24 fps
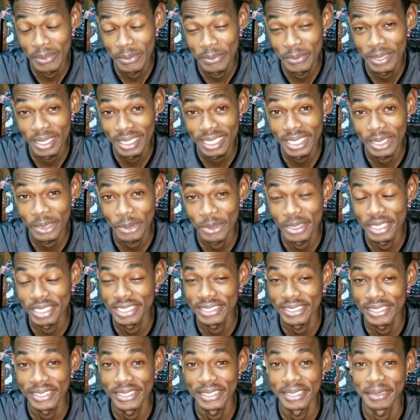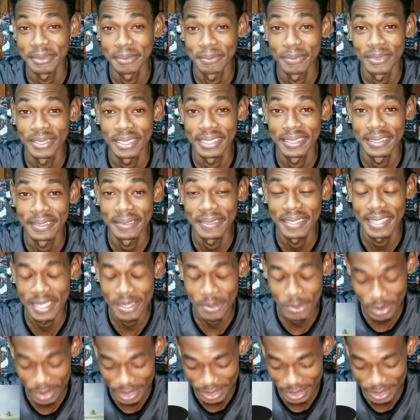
What a question, but anyway.